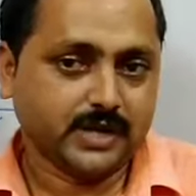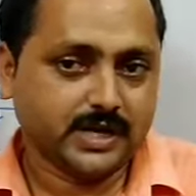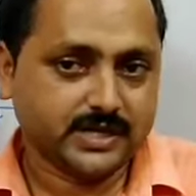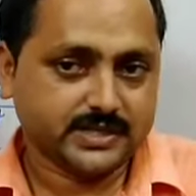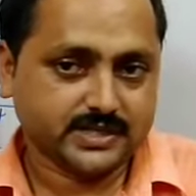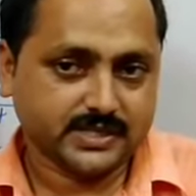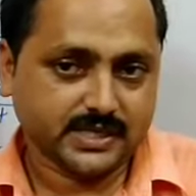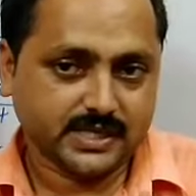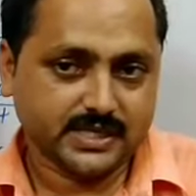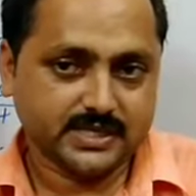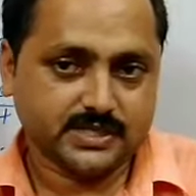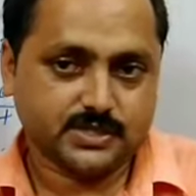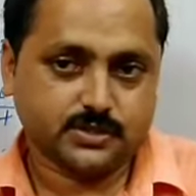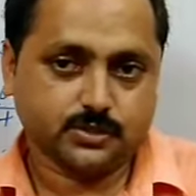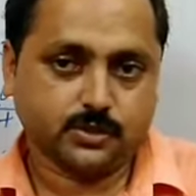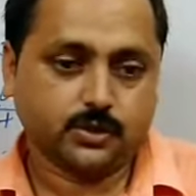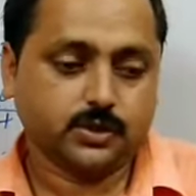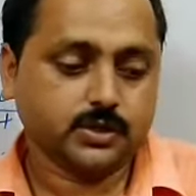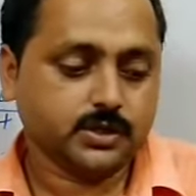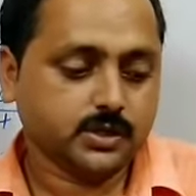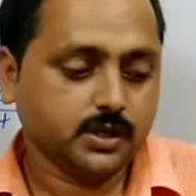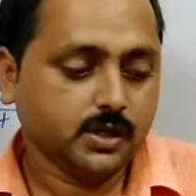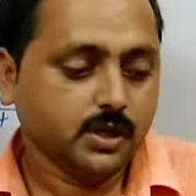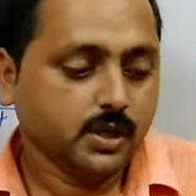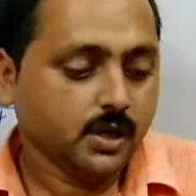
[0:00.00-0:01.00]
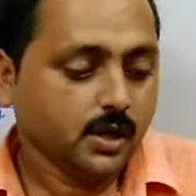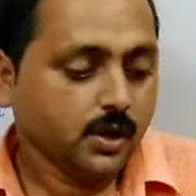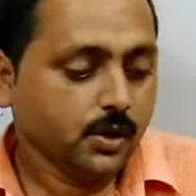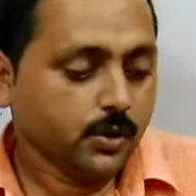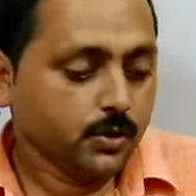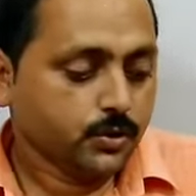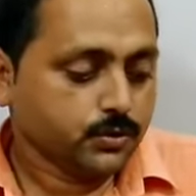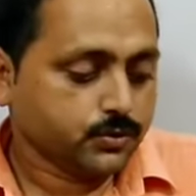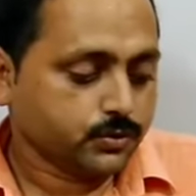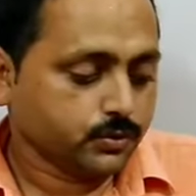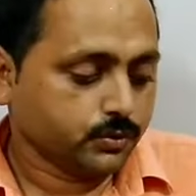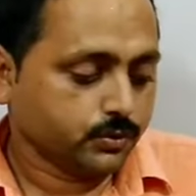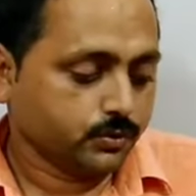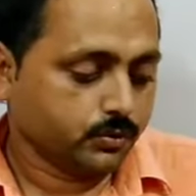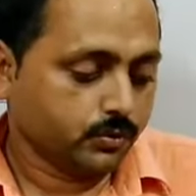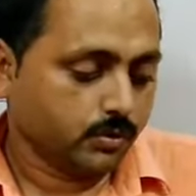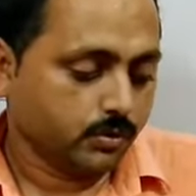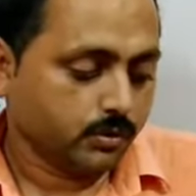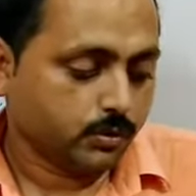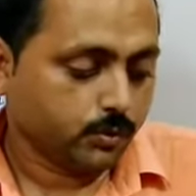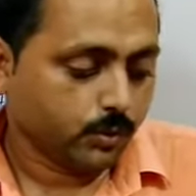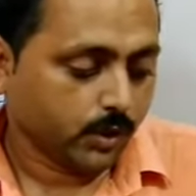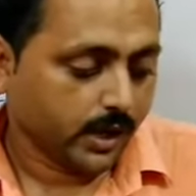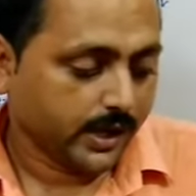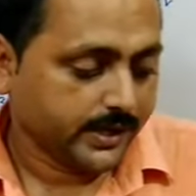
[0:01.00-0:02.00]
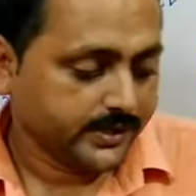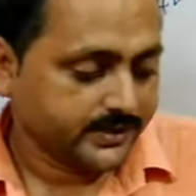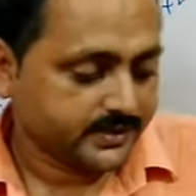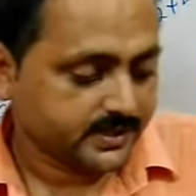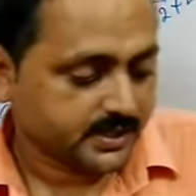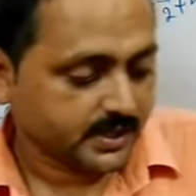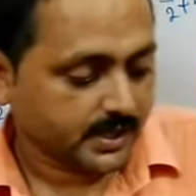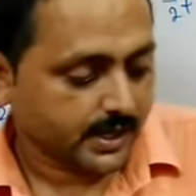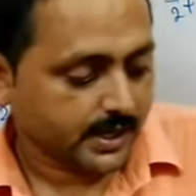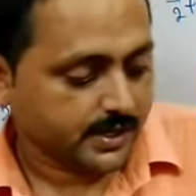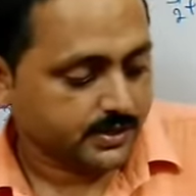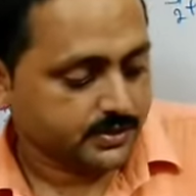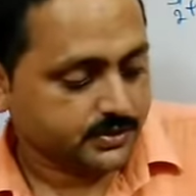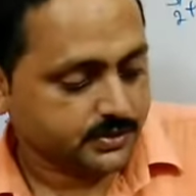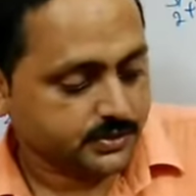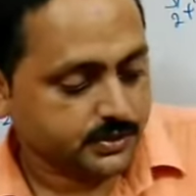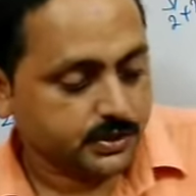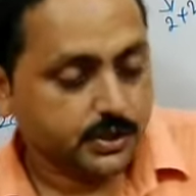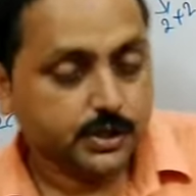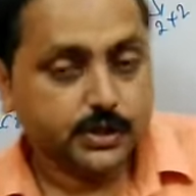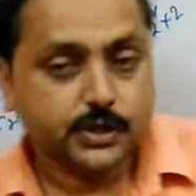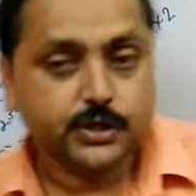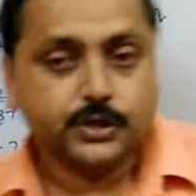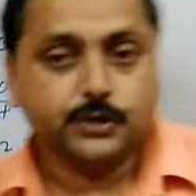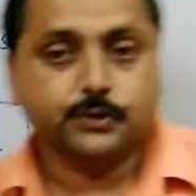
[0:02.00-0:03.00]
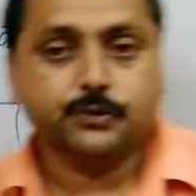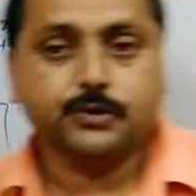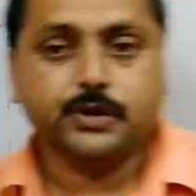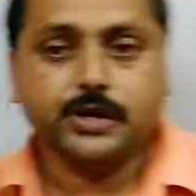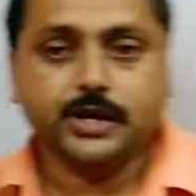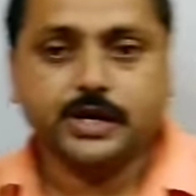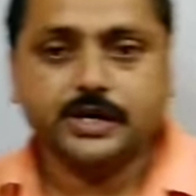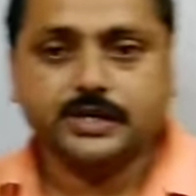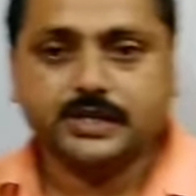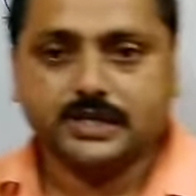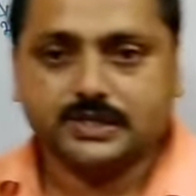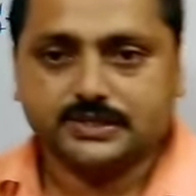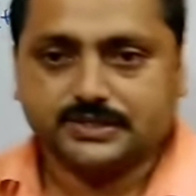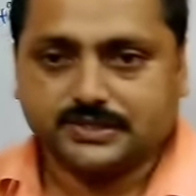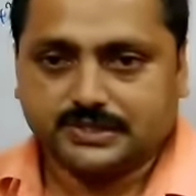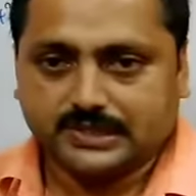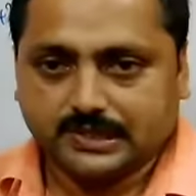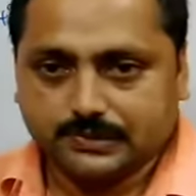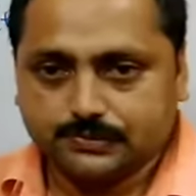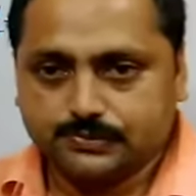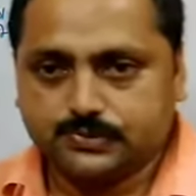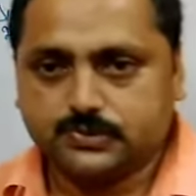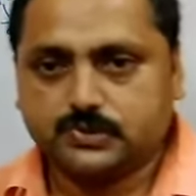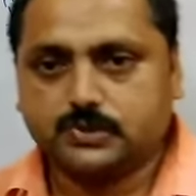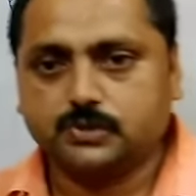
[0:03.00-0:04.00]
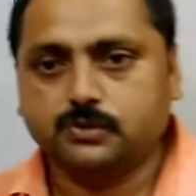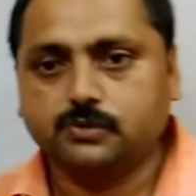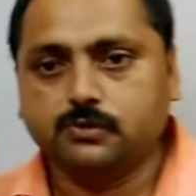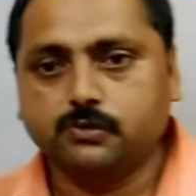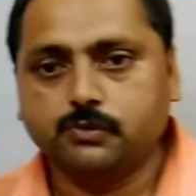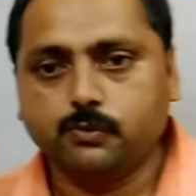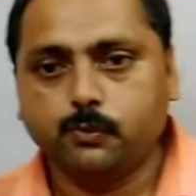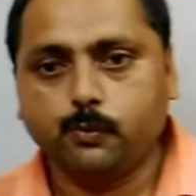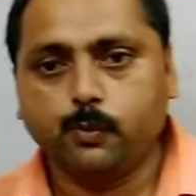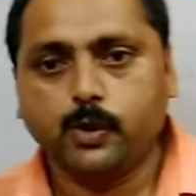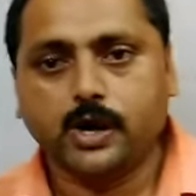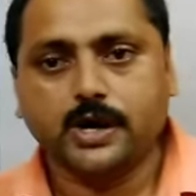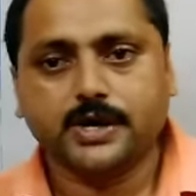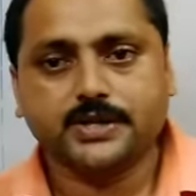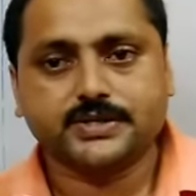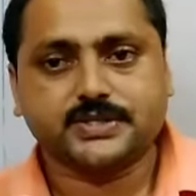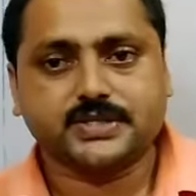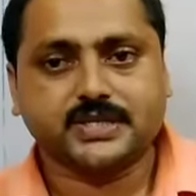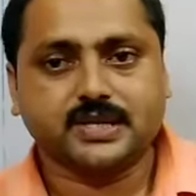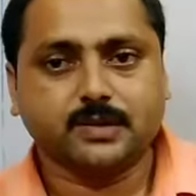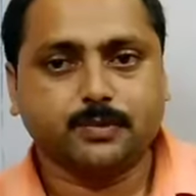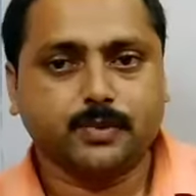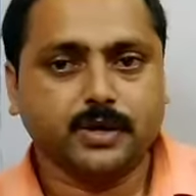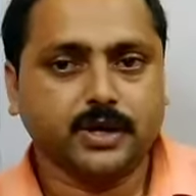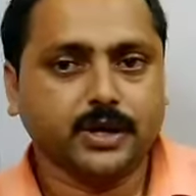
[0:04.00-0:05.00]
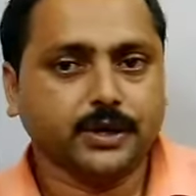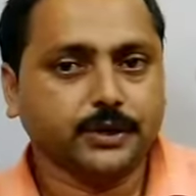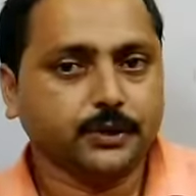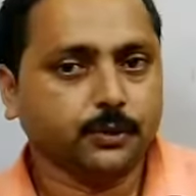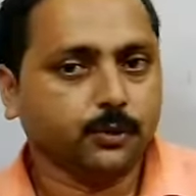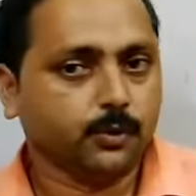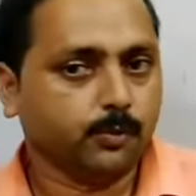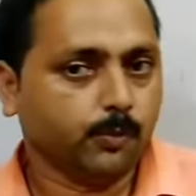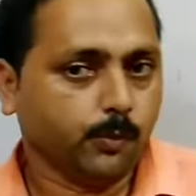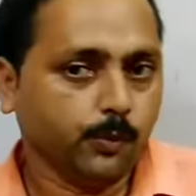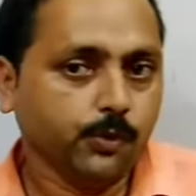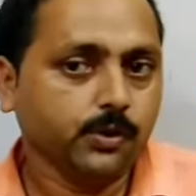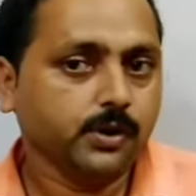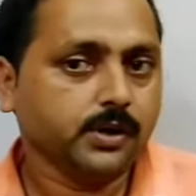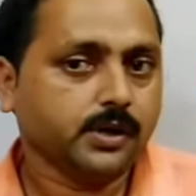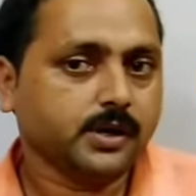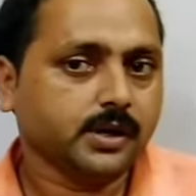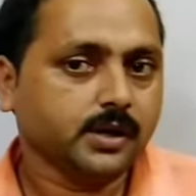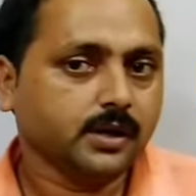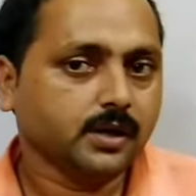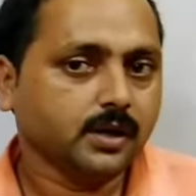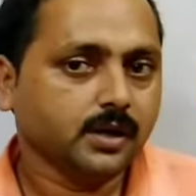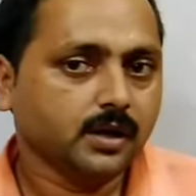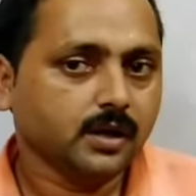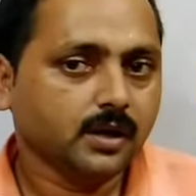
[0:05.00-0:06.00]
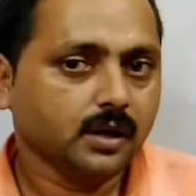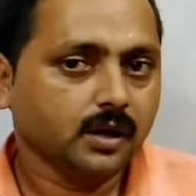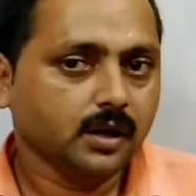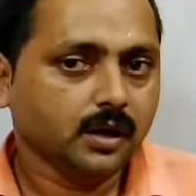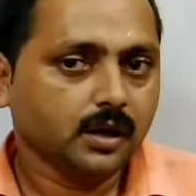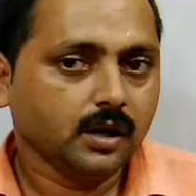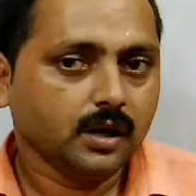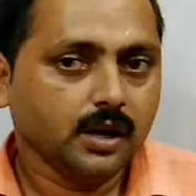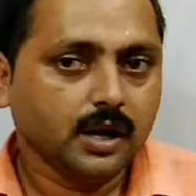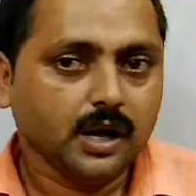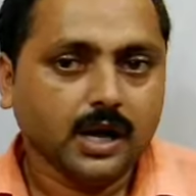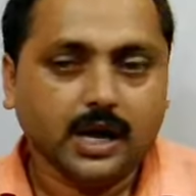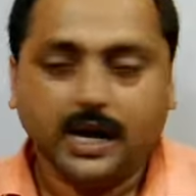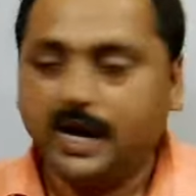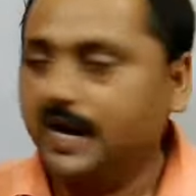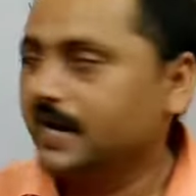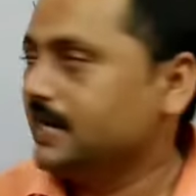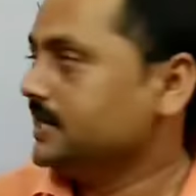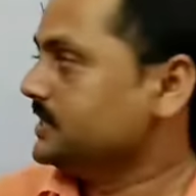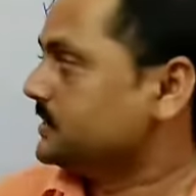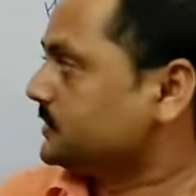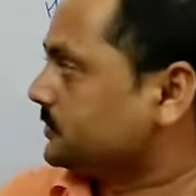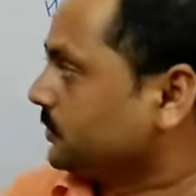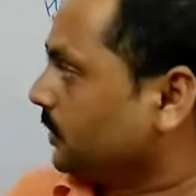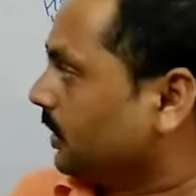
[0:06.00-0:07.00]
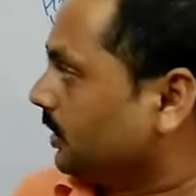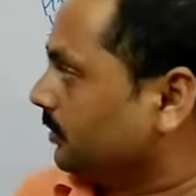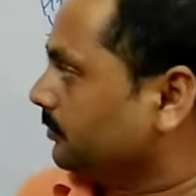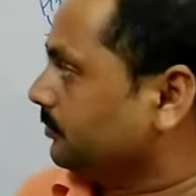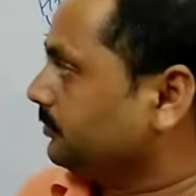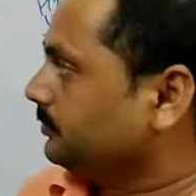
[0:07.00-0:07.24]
I taught. So twice thrice you read the steps what is given in your book and solve.